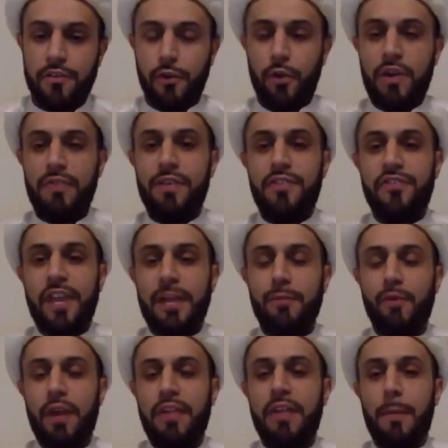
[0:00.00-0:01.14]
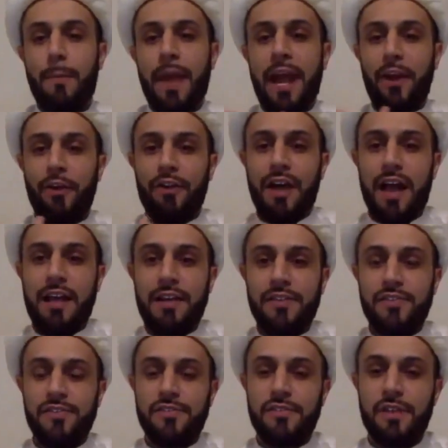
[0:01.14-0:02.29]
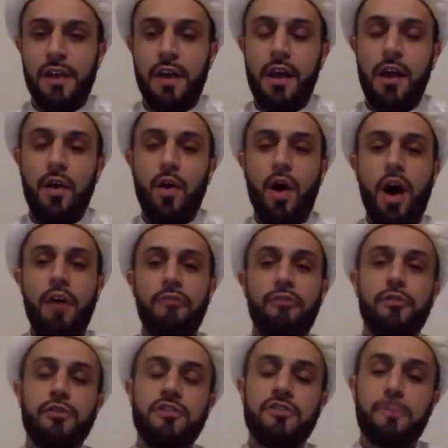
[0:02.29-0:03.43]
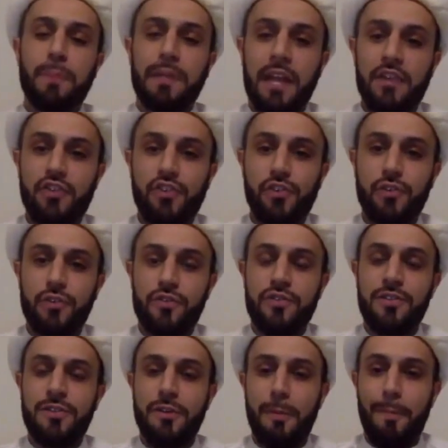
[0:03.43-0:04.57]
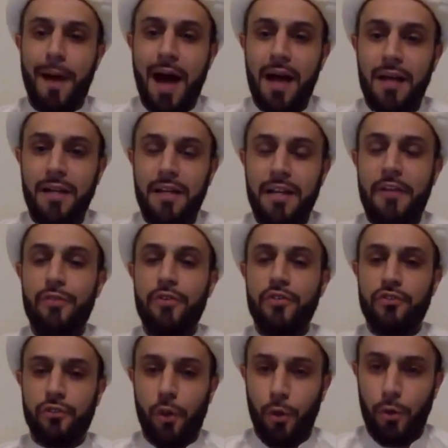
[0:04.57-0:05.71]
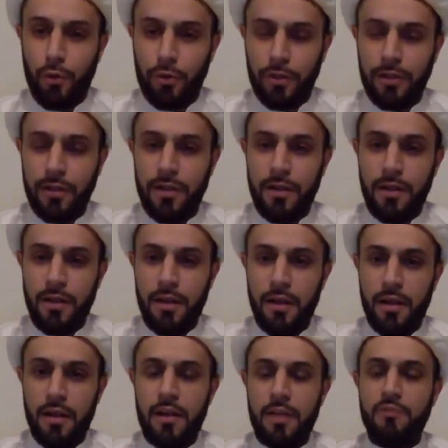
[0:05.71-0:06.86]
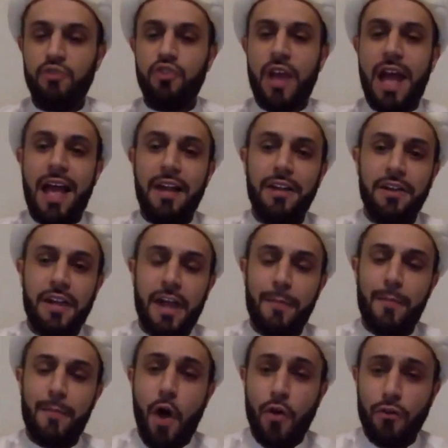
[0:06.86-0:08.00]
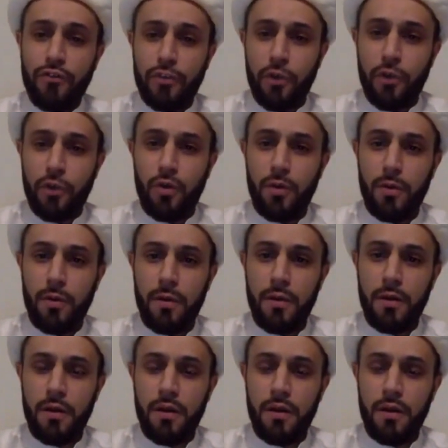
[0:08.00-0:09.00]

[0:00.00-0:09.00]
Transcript: So, in the same way that paradise offers pleasures to the body and the soul, Jahannam also